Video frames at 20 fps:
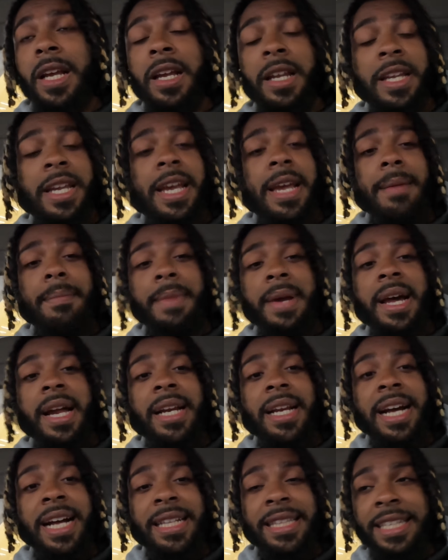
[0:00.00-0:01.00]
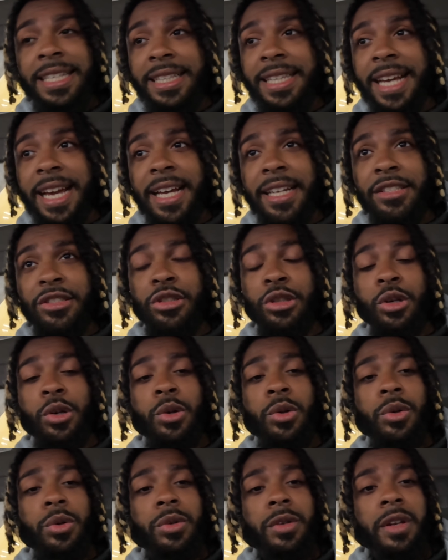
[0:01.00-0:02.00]
Yeah, man, I did that.
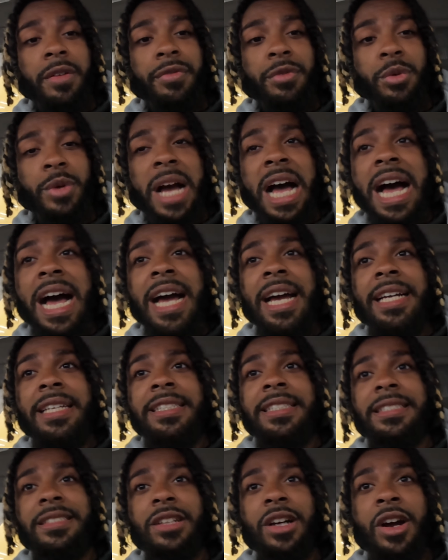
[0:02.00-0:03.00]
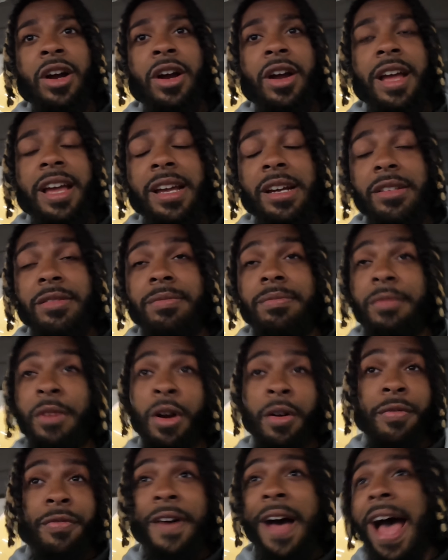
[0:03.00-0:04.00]
So if you guys are
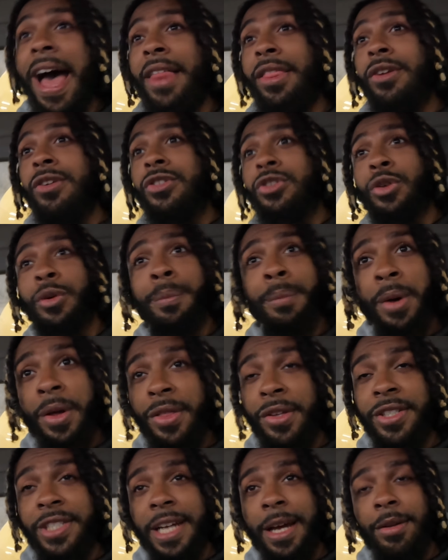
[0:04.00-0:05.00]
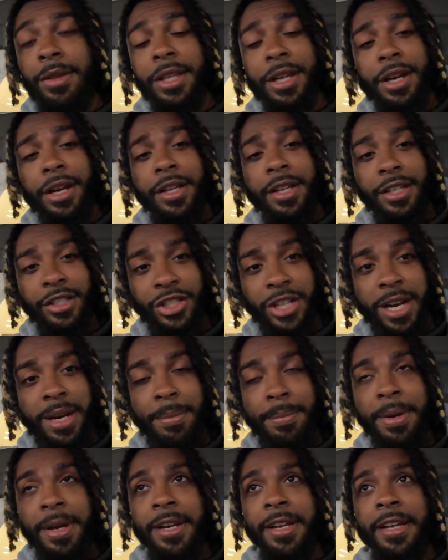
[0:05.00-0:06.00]
fathers or mothers out there and you're trying
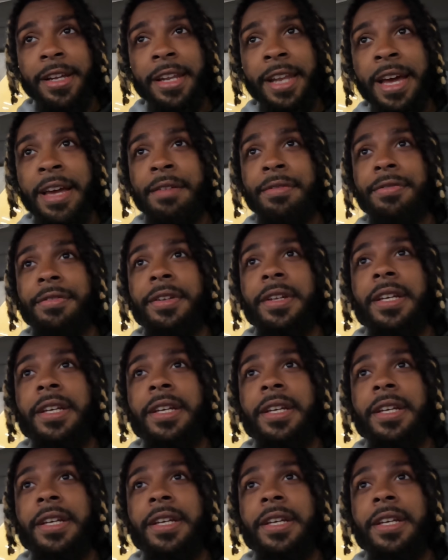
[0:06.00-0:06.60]
to better your life,